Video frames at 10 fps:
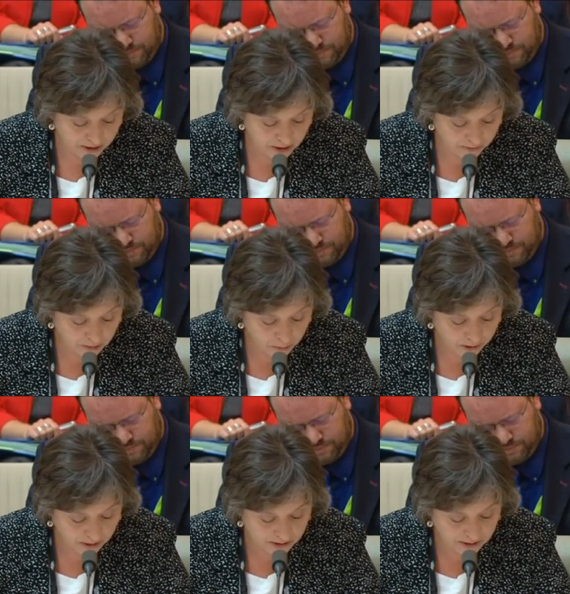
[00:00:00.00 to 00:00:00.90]
Speaker 1: service
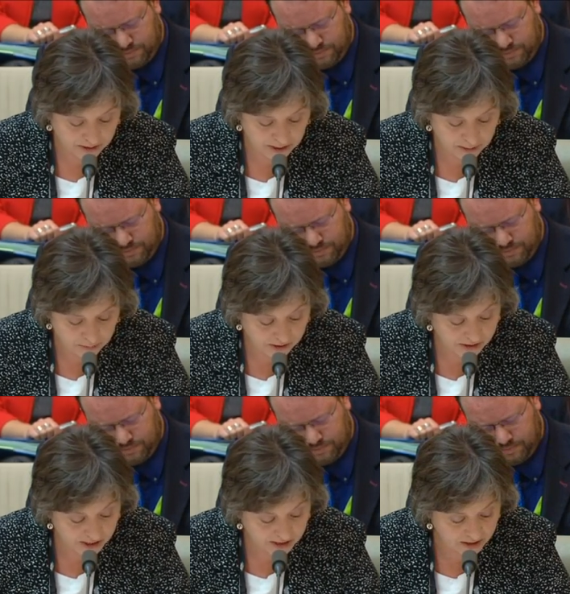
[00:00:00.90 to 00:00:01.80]
workers, um, the
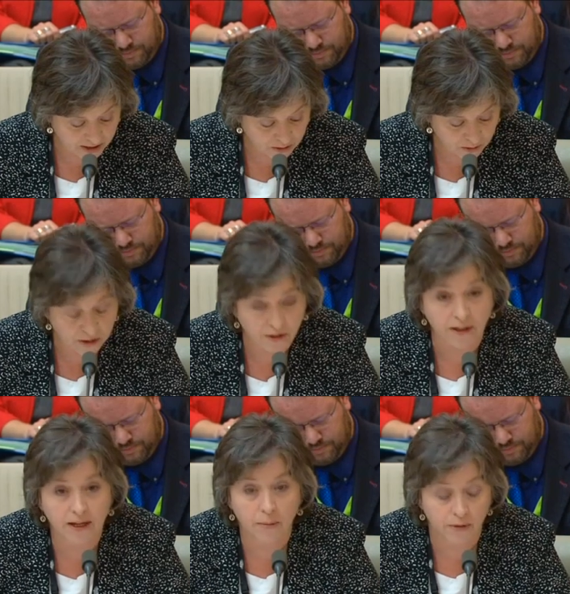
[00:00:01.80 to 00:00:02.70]
CRC is also
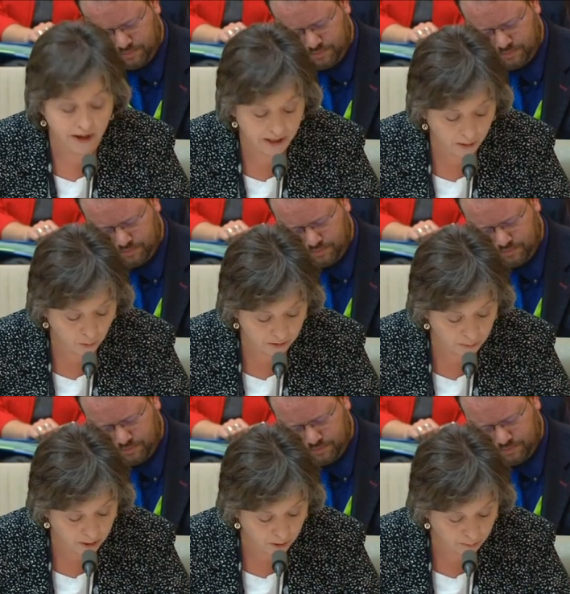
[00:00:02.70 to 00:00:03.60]
collaborating
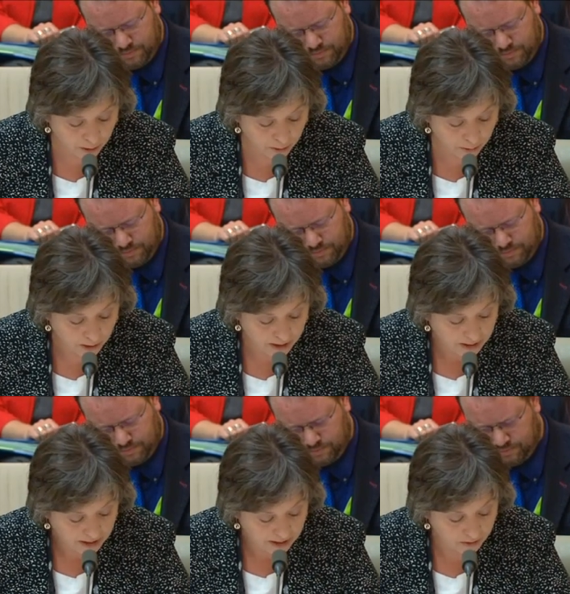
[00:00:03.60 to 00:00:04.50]
with Beyond Blue
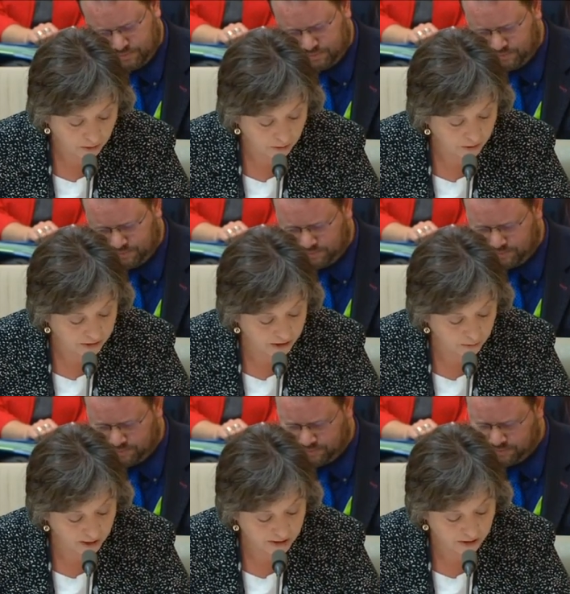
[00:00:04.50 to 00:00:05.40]
and the University
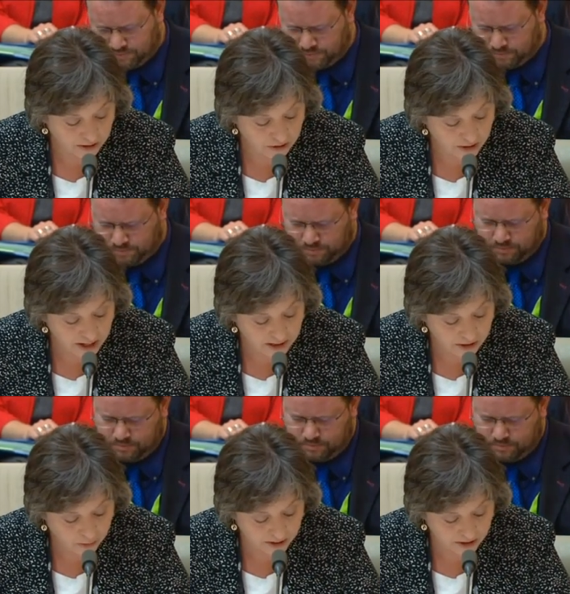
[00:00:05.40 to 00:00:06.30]
of Western
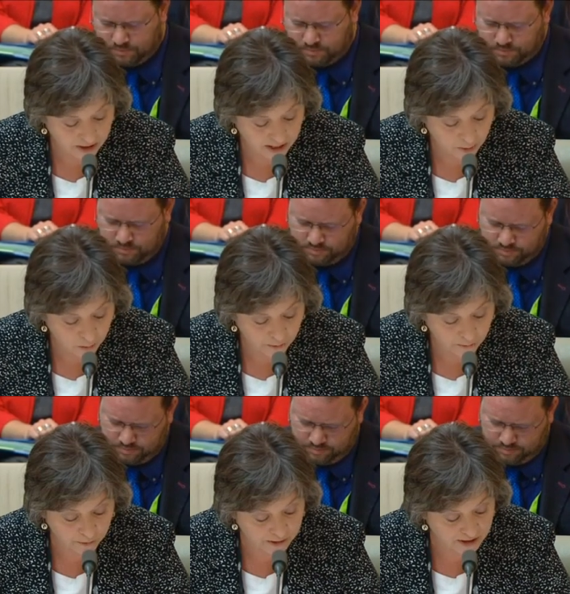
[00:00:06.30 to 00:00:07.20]
Australia to undertake a
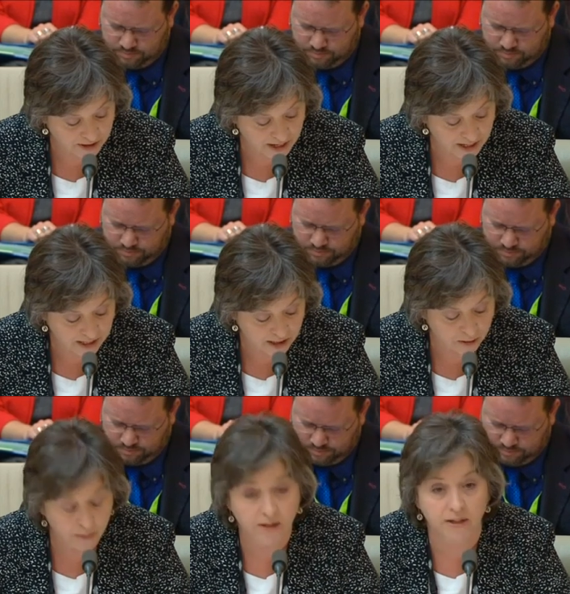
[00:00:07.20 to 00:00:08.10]
world first study
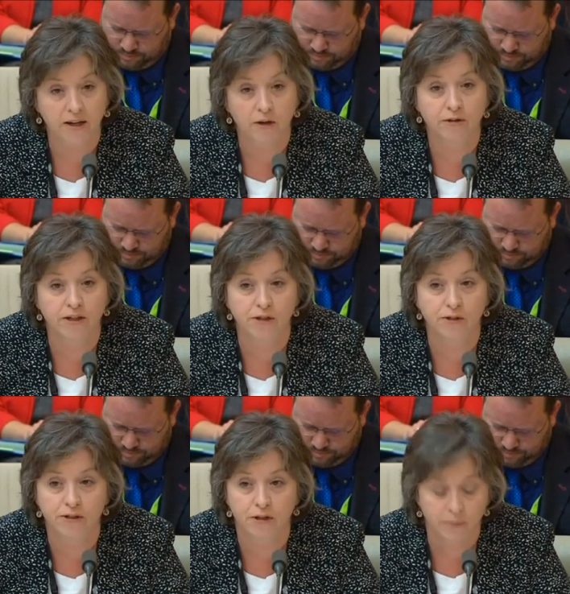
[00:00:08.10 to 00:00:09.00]
into the mental health issues that